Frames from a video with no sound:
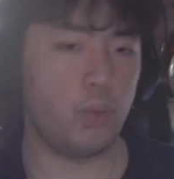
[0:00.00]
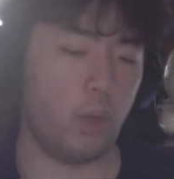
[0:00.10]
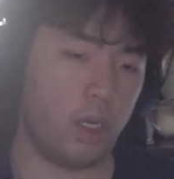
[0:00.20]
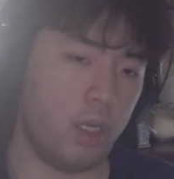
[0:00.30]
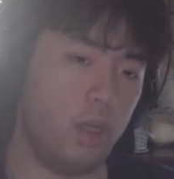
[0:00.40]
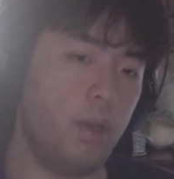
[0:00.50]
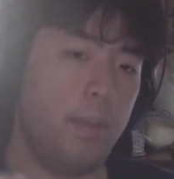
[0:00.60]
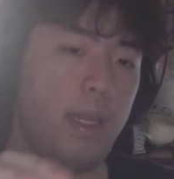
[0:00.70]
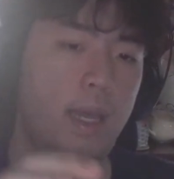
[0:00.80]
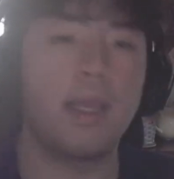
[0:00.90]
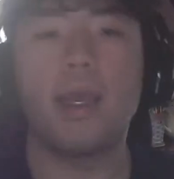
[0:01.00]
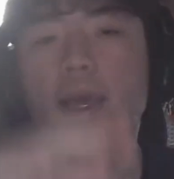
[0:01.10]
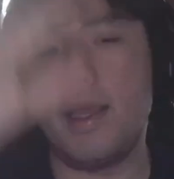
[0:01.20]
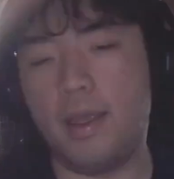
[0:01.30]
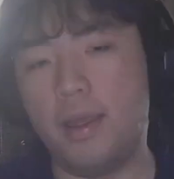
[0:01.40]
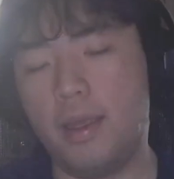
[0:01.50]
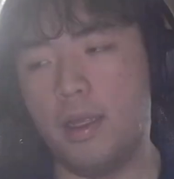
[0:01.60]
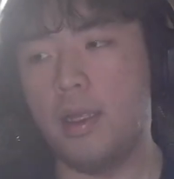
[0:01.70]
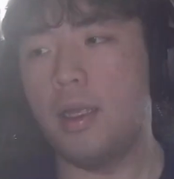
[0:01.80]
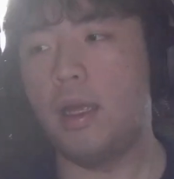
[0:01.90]
one would be like, hey,
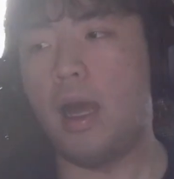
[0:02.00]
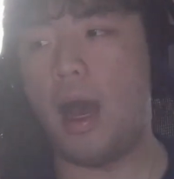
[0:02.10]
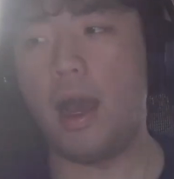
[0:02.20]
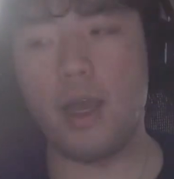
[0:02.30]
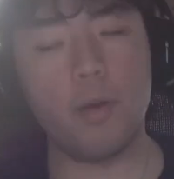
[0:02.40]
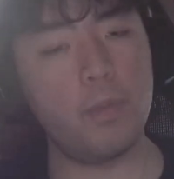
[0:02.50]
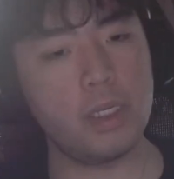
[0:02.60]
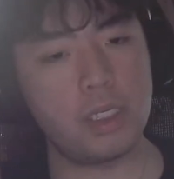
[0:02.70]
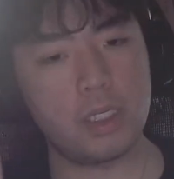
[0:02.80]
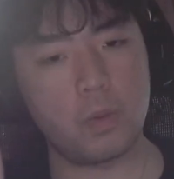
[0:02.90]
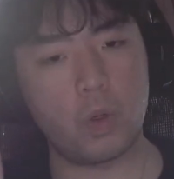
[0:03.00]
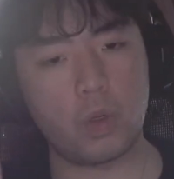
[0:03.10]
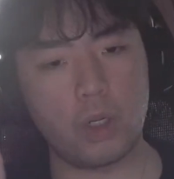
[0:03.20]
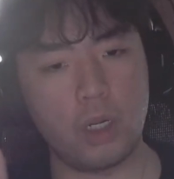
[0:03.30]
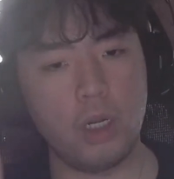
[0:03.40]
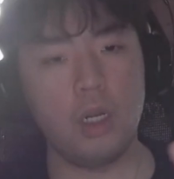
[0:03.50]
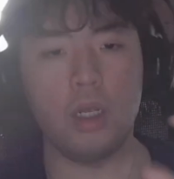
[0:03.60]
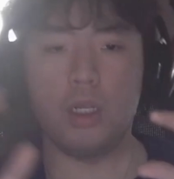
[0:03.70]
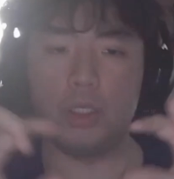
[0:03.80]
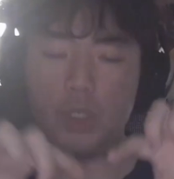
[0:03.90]
I help business broker
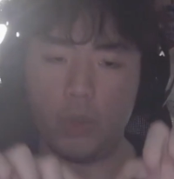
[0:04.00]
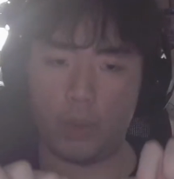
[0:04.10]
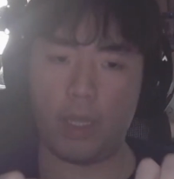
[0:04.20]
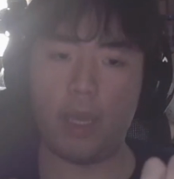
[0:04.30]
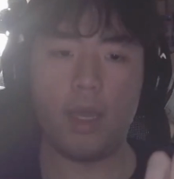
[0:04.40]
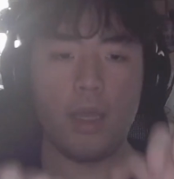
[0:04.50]
to get